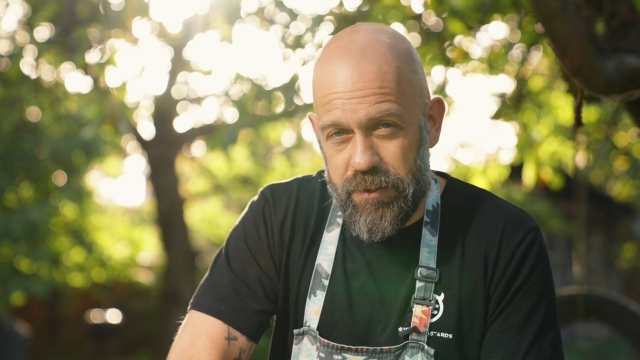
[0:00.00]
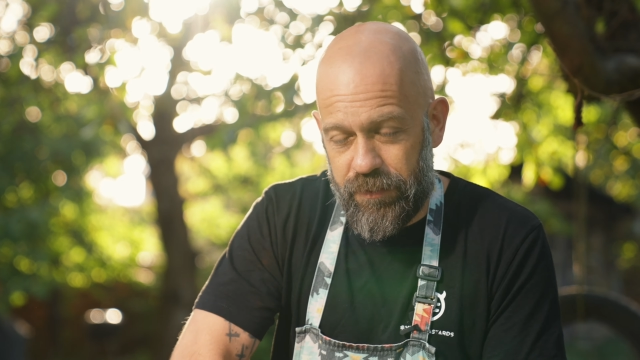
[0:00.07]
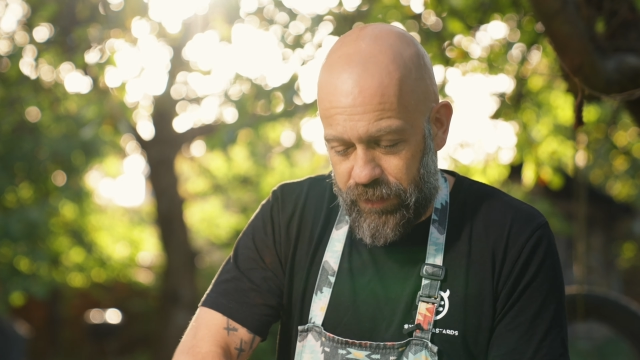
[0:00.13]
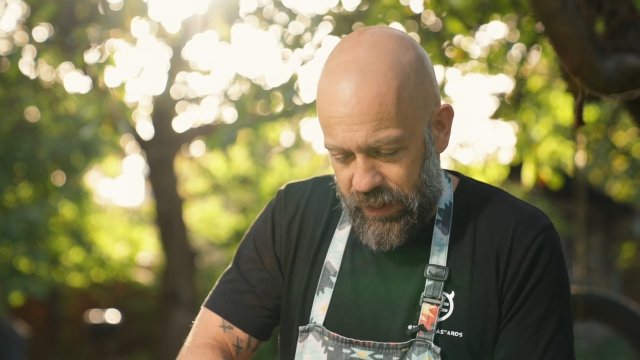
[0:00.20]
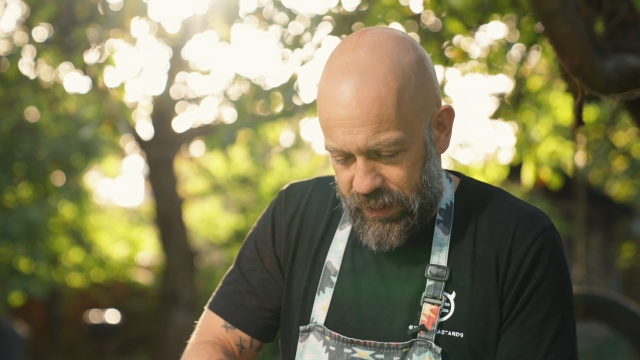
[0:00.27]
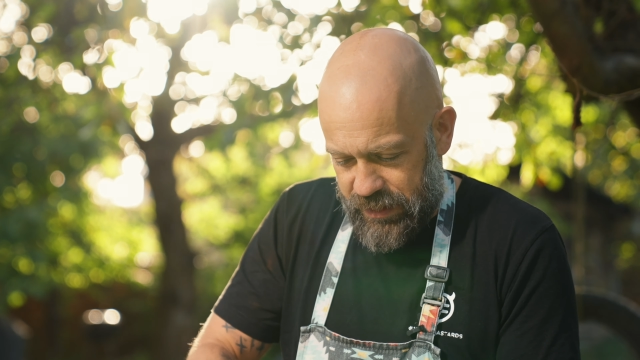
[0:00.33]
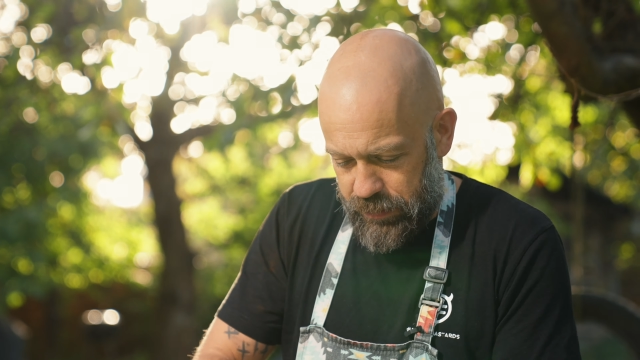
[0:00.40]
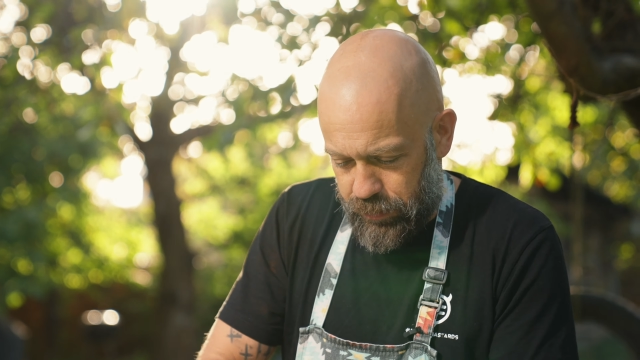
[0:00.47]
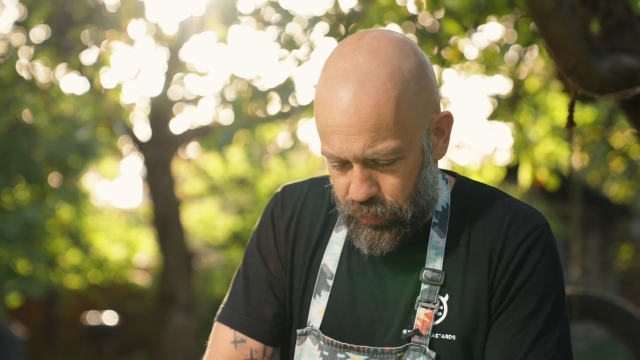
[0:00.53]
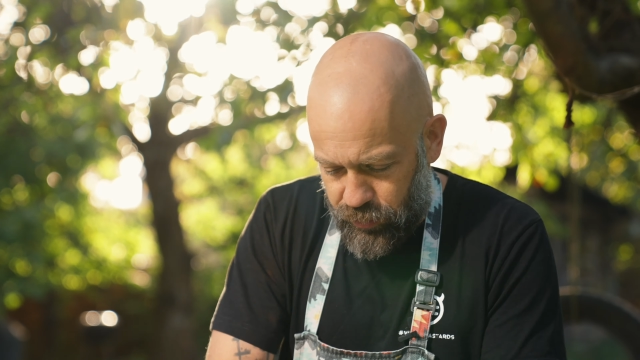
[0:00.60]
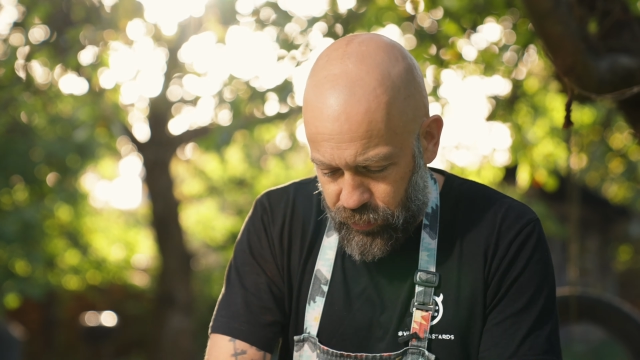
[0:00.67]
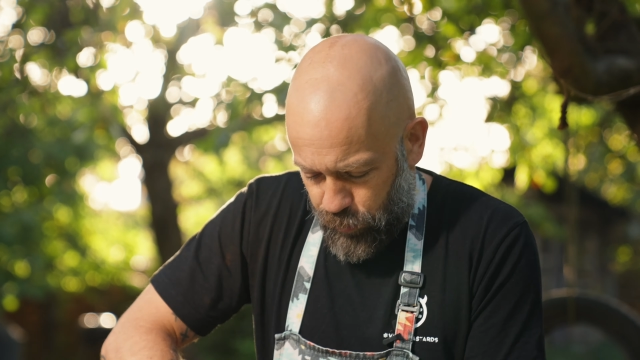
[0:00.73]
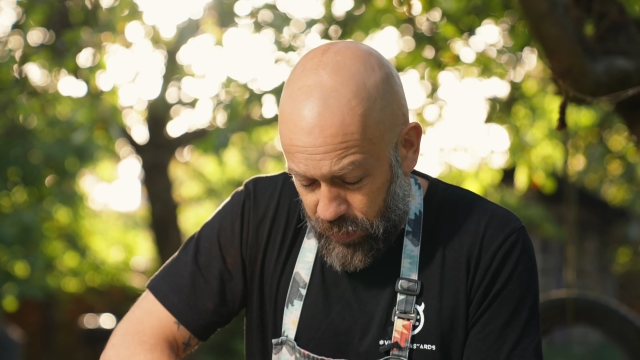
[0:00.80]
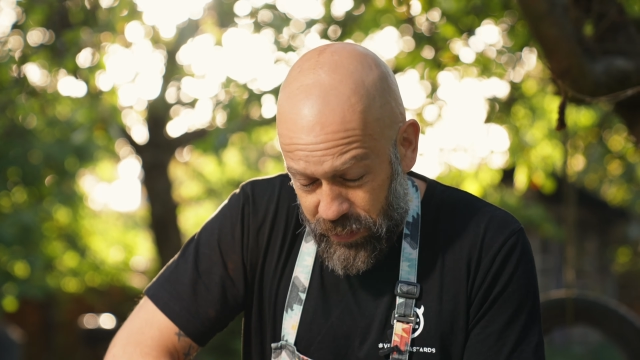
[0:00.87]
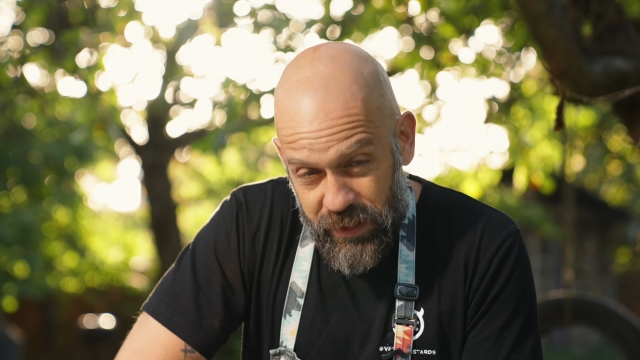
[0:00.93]

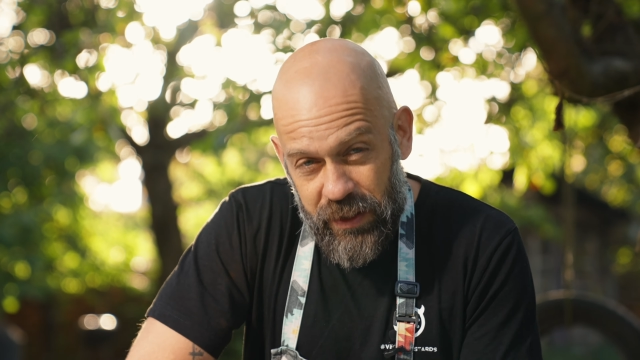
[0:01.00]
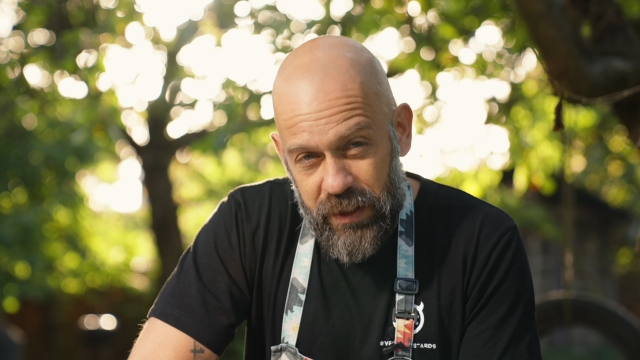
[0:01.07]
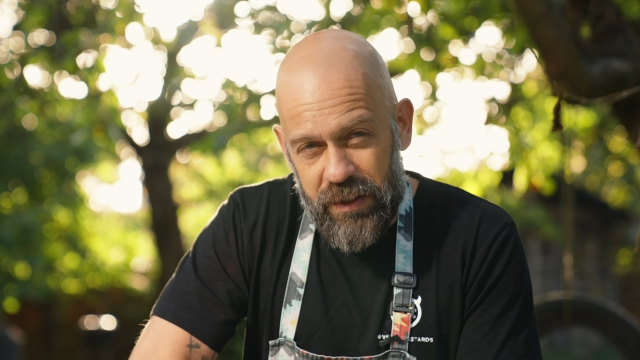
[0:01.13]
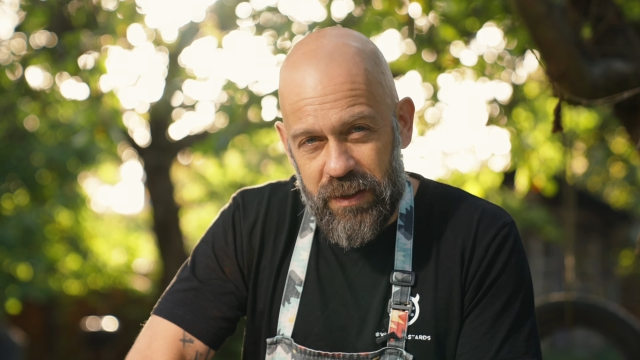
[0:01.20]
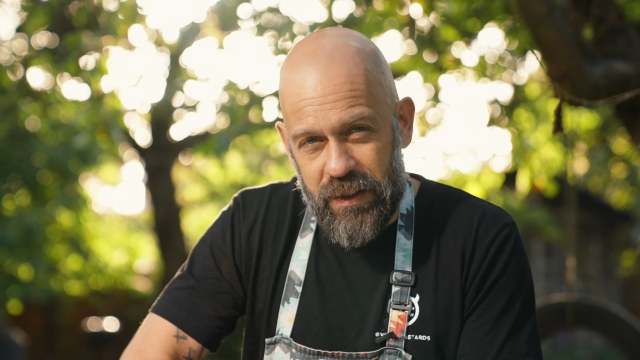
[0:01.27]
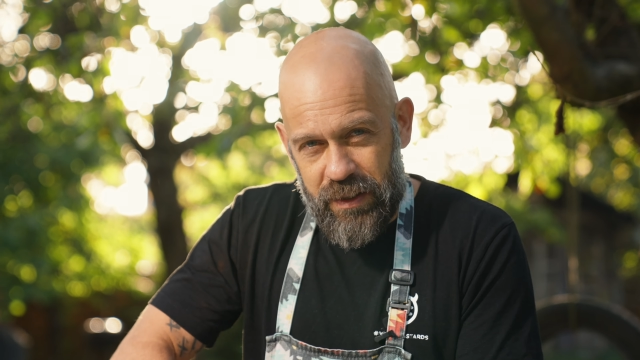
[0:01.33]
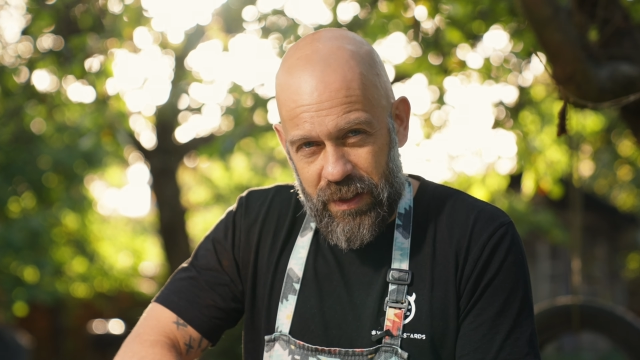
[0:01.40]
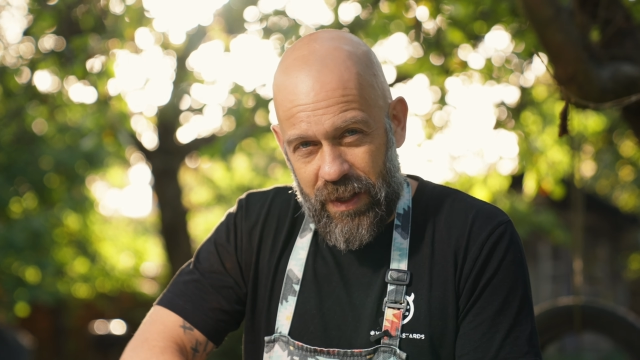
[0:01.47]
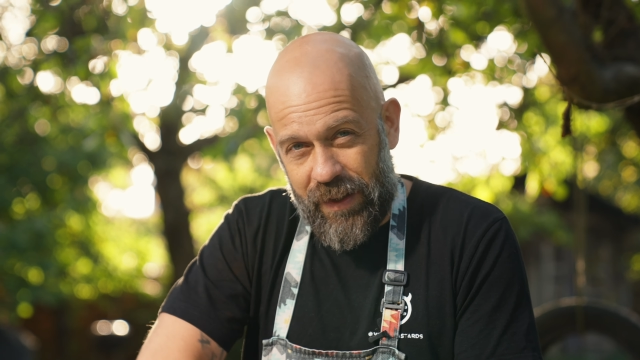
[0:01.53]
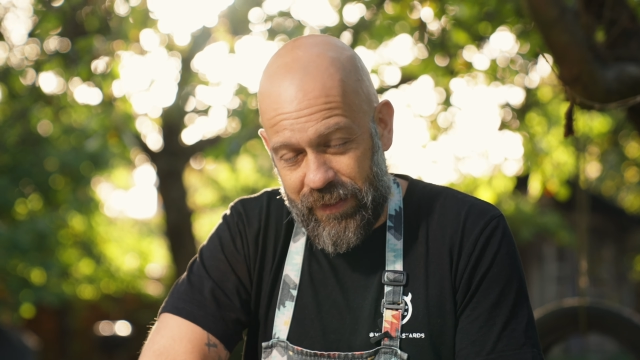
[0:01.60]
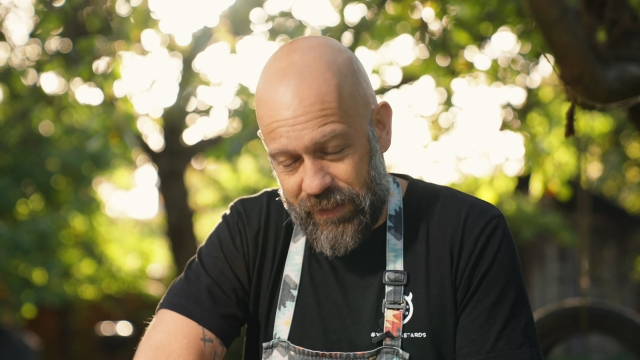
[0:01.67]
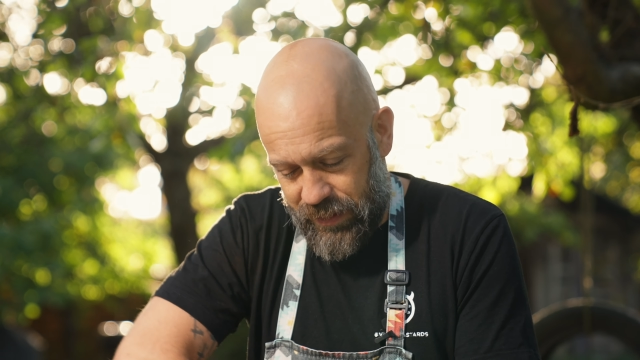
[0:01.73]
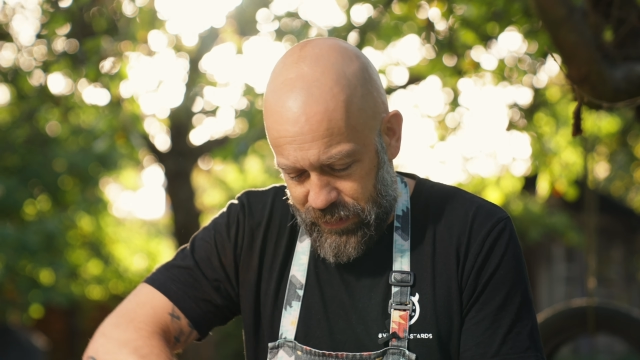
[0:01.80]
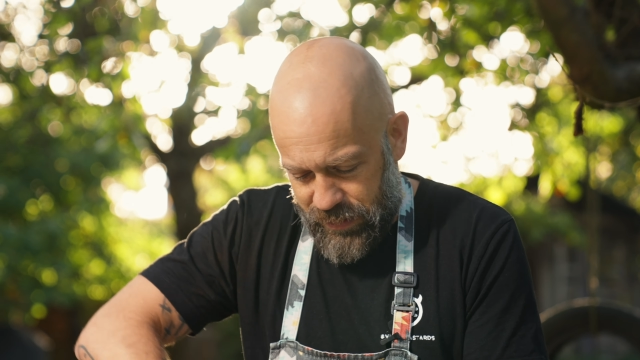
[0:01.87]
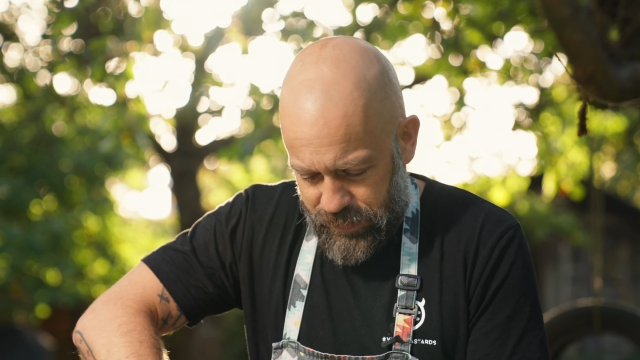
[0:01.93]
flexible when kneaded like
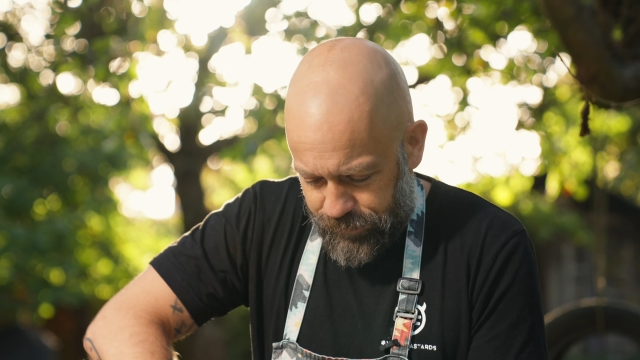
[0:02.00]
this.